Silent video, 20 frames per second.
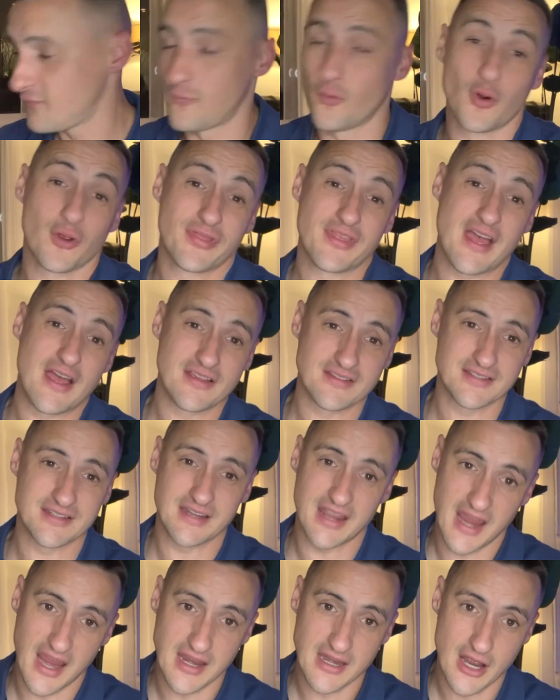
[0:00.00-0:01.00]
four
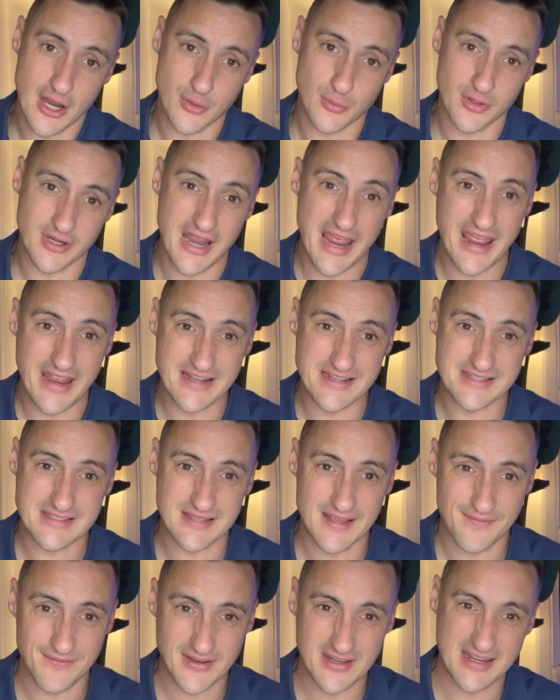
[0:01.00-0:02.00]
thousand eight hundred
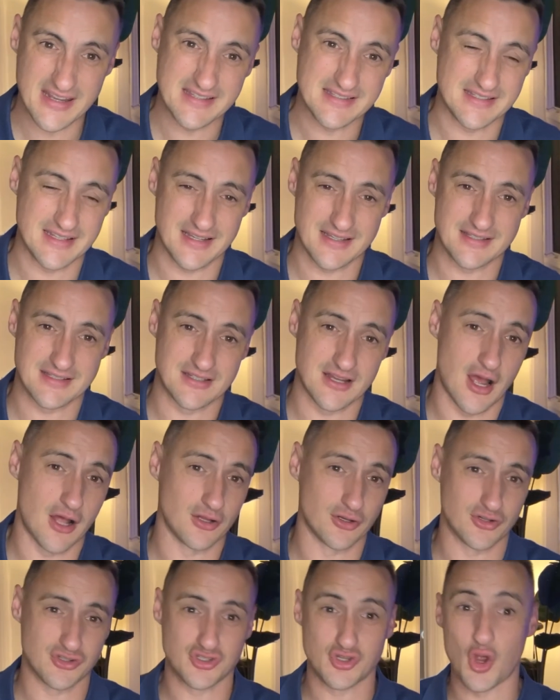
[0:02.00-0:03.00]
seventy-six
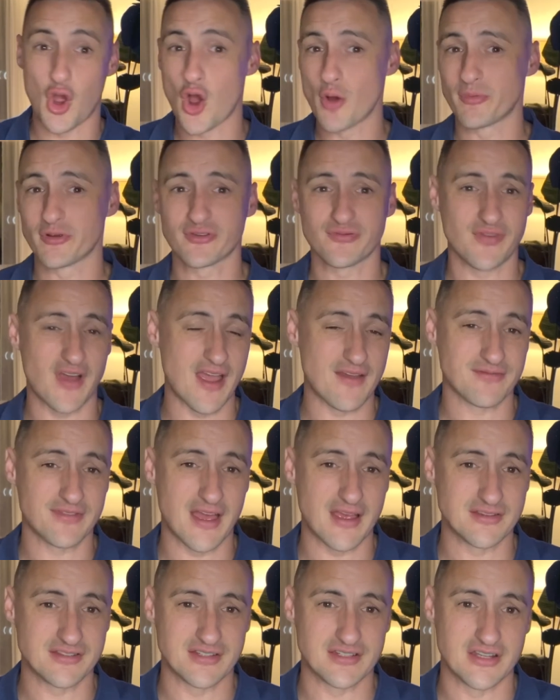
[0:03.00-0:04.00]
dollars. So almost five
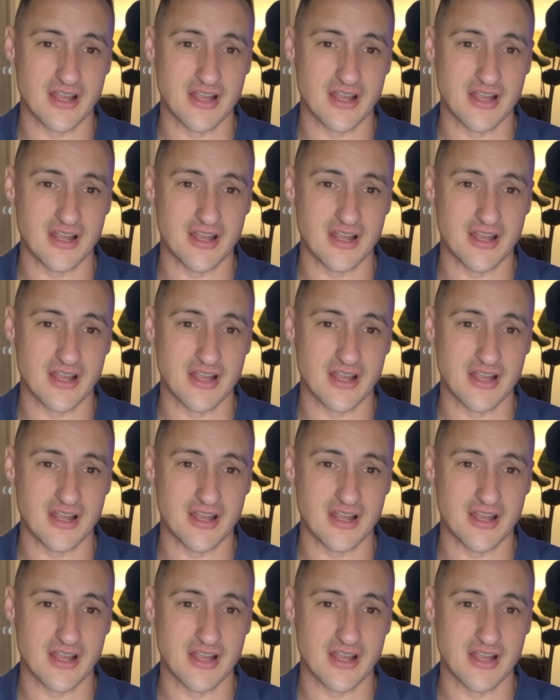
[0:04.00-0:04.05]
thousand